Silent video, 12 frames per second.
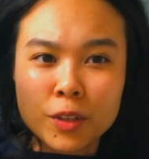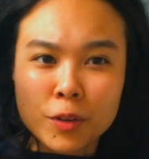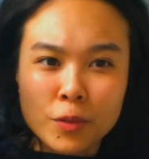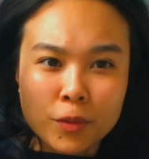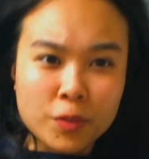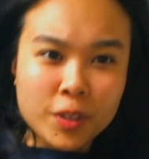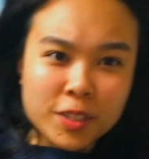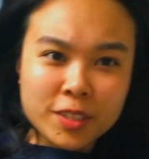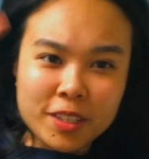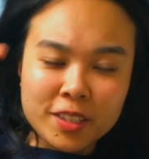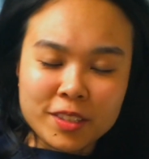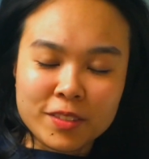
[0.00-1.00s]
So first
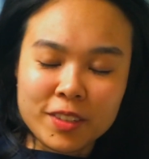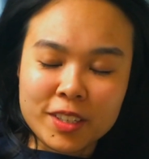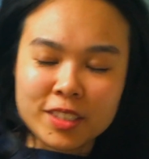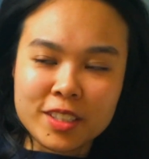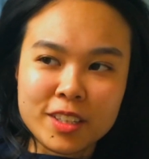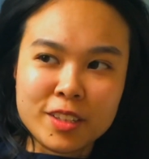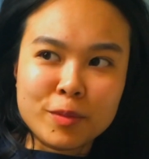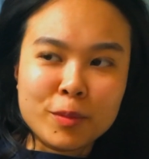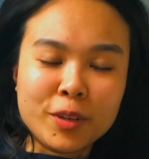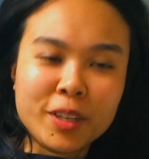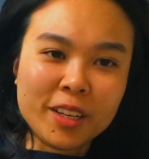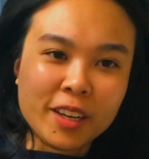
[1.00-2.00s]
things first, in the
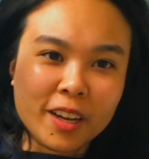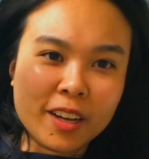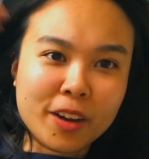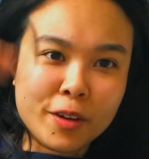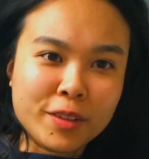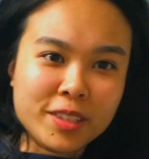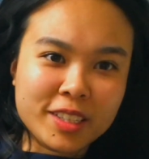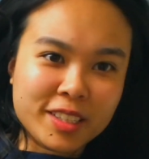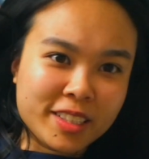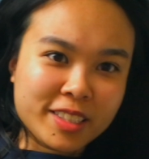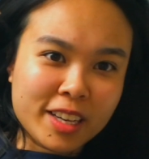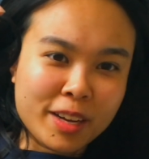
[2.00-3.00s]
morning I always like
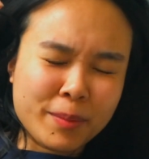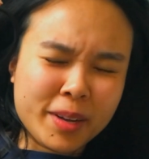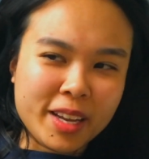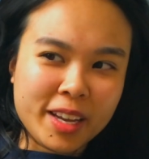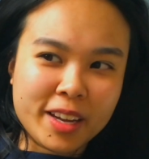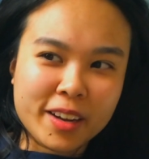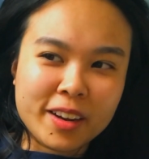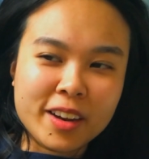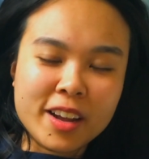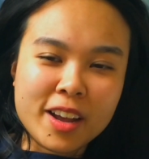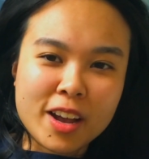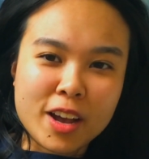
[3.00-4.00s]
to tie my hair
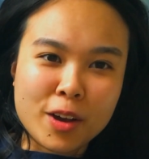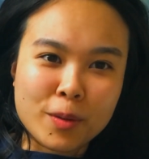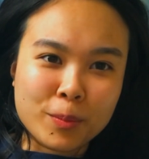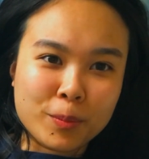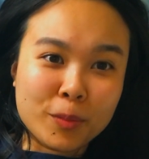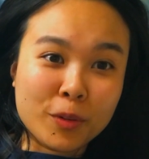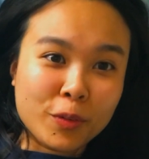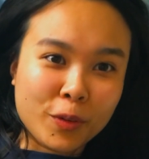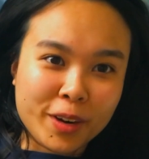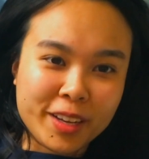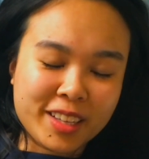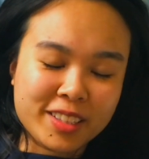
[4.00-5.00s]
before
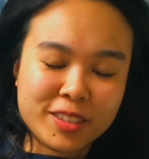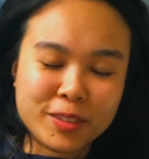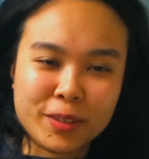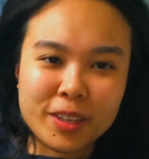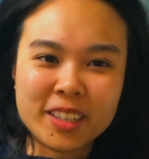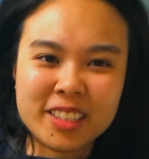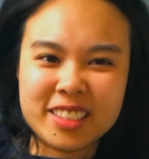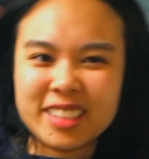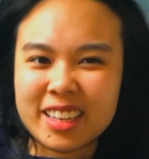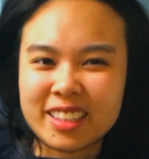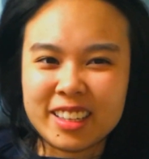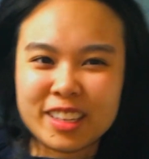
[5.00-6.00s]
I get to work because
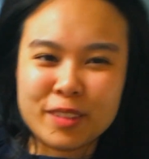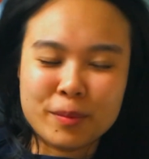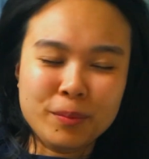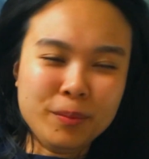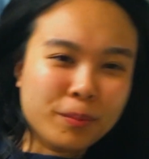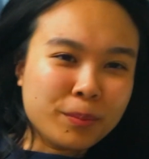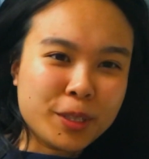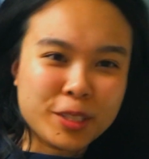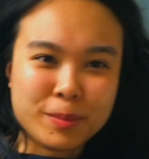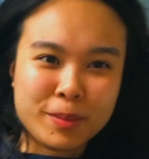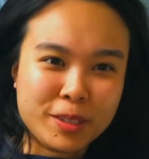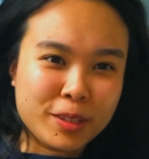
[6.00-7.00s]
that like
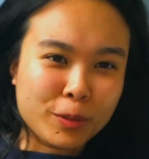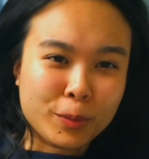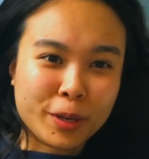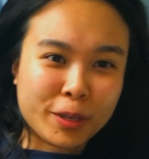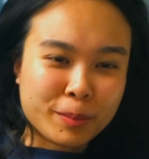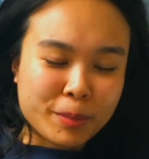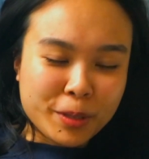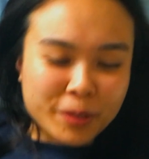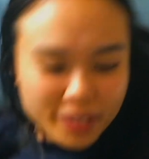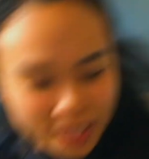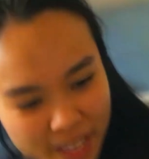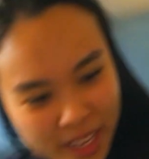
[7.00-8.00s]
puts me in the work mode,